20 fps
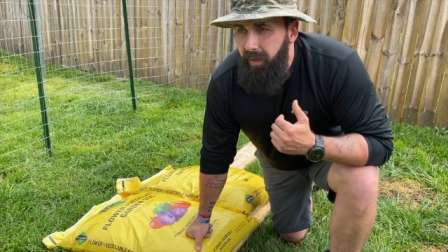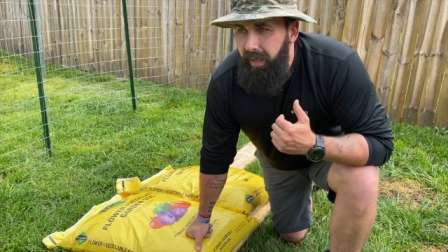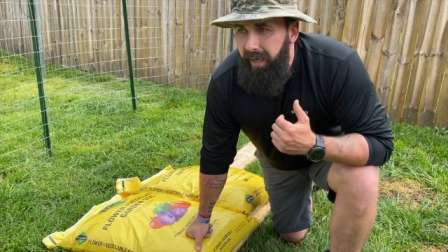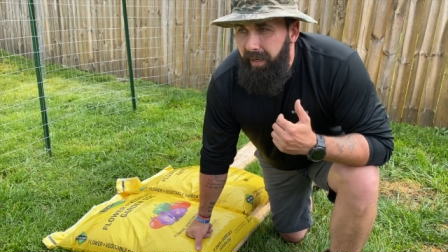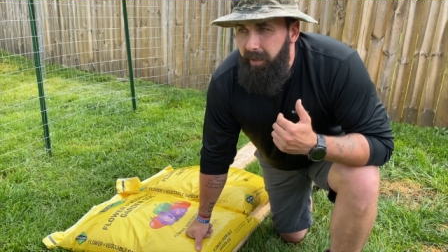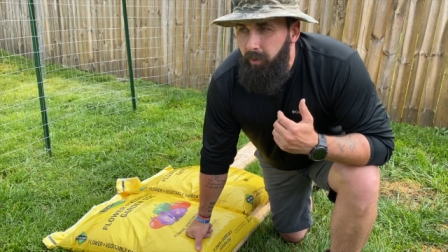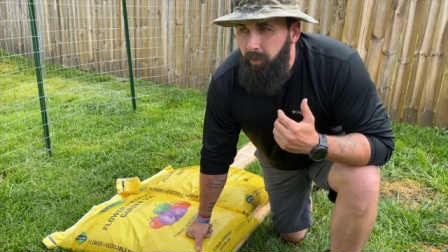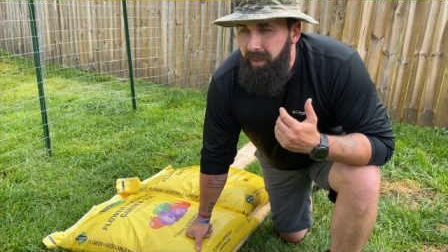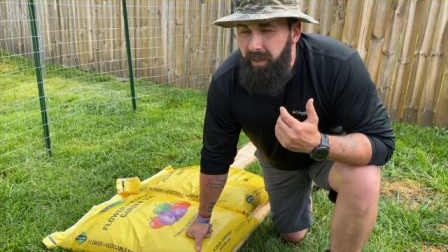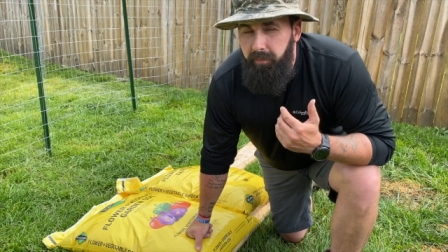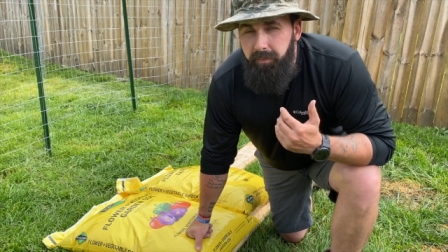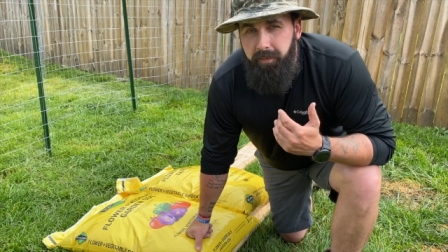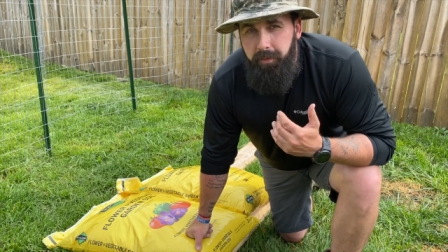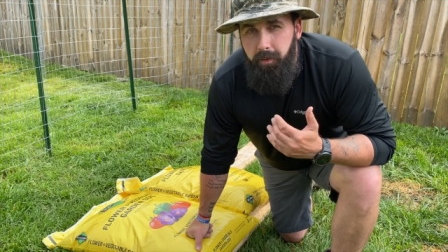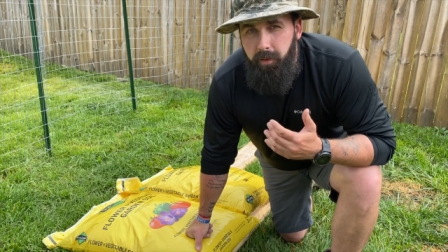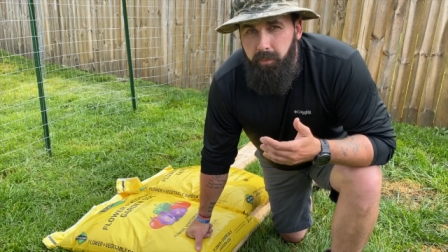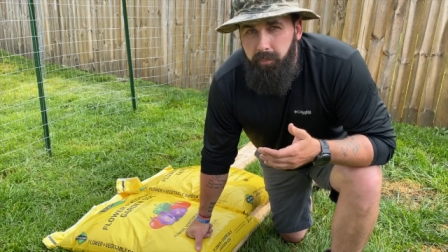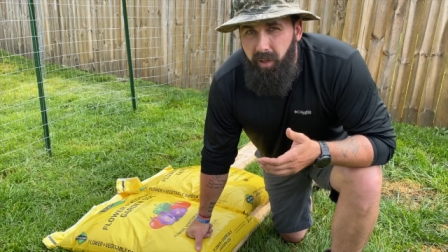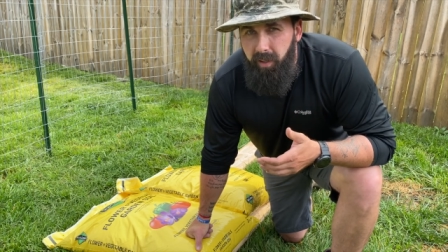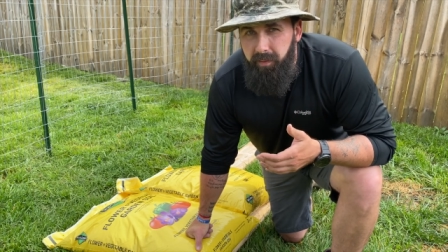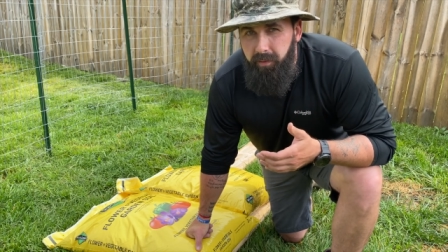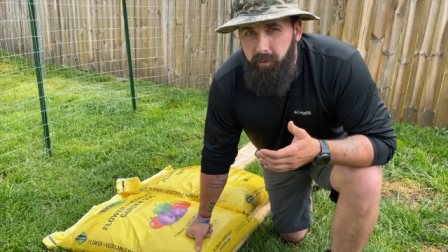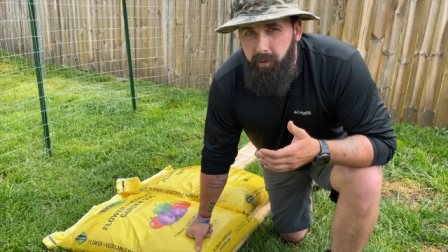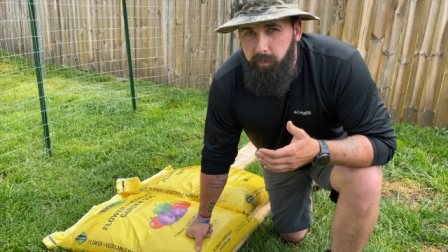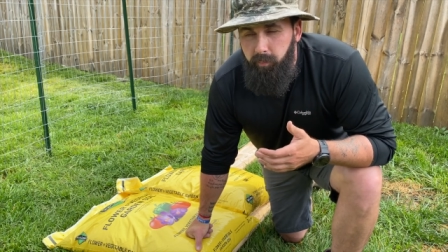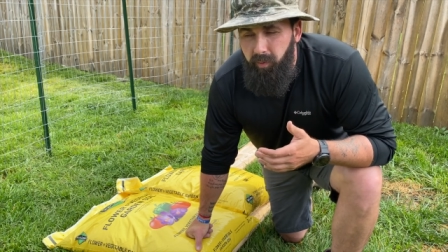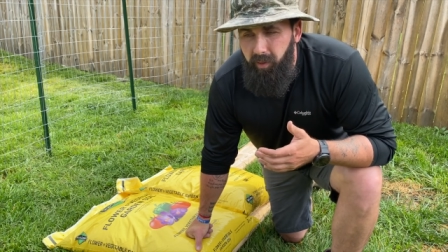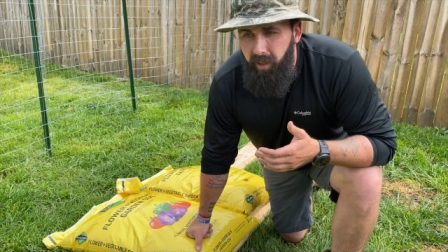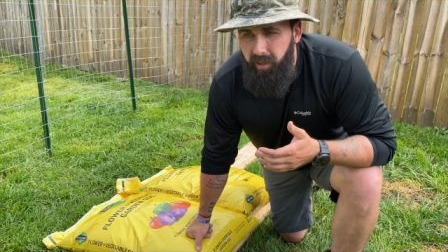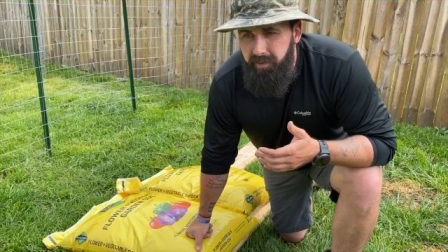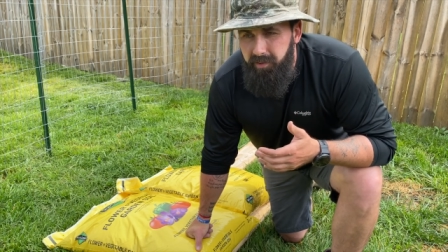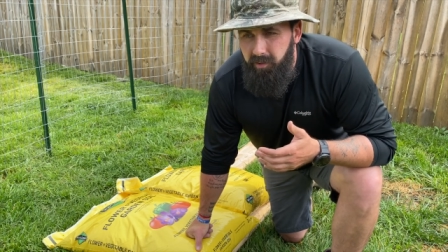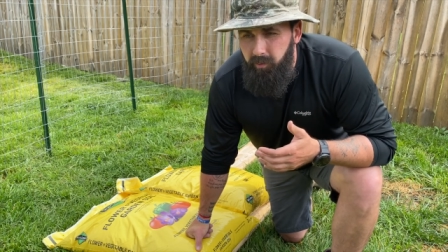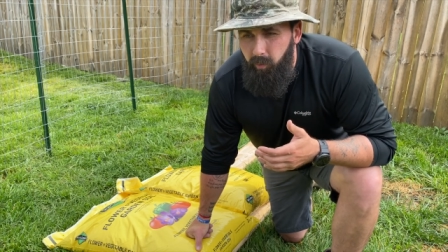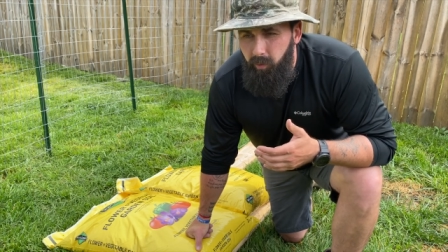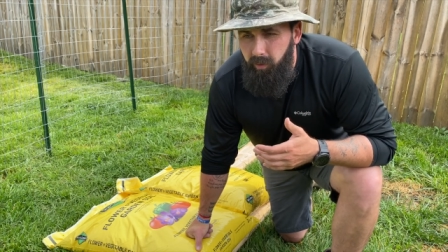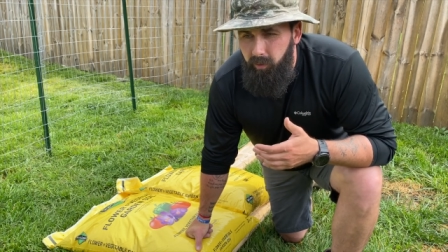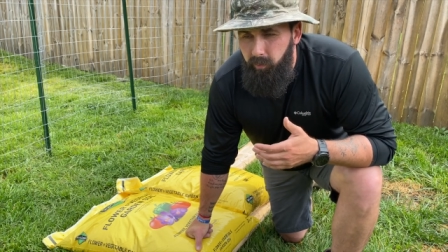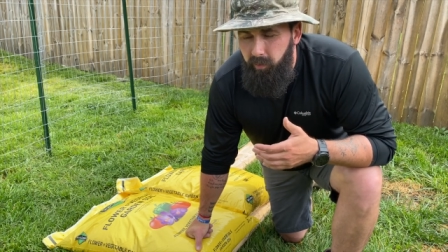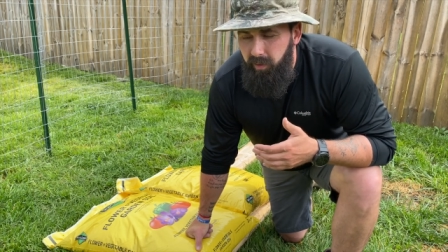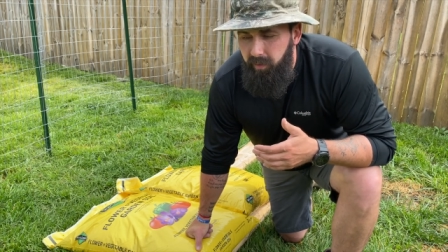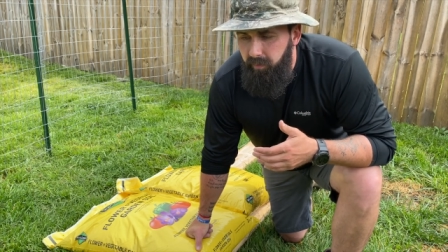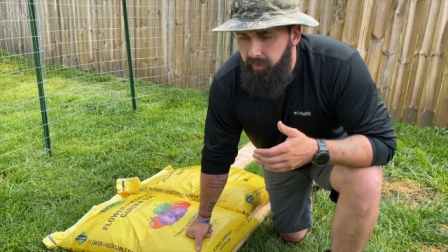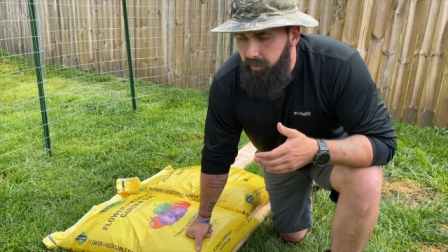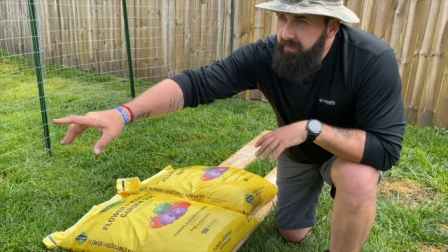I don't have 30 by 30 plots to work with.